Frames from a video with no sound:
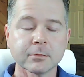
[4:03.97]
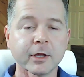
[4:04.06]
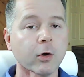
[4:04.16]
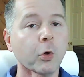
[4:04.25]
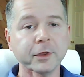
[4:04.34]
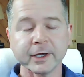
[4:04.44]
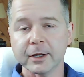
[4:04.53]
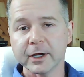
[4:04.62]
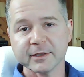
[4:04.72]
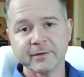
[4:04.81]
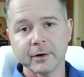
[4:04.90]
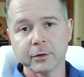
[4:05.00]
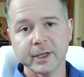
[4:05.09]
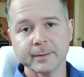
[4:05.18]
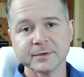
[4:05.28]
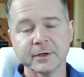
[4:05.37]
They're only going to look at the federal
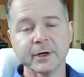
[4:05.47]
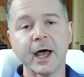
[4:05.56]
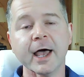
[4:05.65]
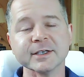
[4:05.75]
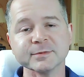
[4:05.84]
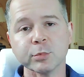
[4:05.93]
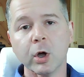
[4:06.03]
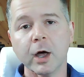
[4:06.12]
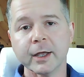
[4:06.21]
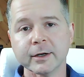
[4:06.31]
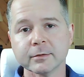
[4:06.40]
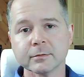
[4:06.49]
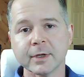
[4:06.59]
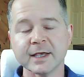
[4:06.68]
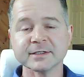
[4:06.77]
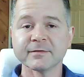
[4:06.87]
claims. They're not as broad
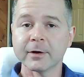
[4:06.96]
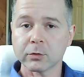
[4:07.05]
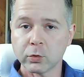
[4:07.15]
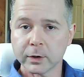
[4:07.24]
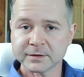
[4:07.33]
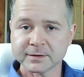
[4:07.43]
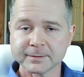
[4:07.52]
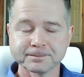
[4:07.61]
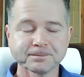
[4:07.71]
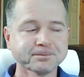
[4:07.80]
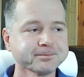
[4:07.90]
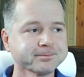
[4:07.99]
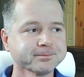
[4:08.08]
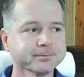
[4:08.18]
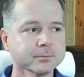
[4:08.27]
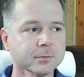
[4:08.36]
as the federal court system
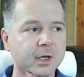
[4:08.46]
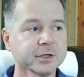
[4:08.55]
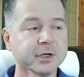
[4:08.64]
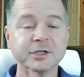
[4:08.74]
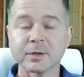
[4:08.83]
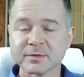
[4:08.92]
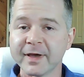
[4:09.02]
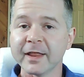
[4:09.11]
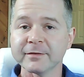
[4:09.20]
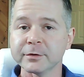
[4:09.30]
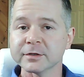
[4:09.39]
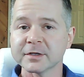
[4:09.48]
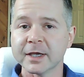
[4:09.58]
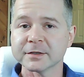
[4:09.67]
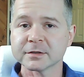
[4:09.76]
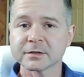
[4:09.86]
in terms of how they view these
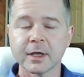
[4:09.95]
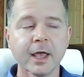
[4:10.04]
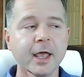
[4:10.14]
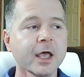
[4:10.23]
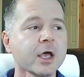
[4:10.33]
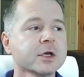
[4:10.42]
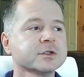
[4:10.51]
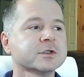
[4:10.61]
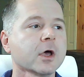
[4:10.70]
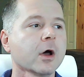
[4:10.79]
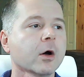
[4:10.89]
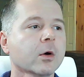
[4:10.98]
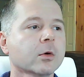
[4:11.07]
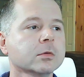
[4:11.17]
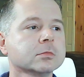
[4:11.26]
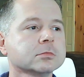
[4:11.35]
cases. So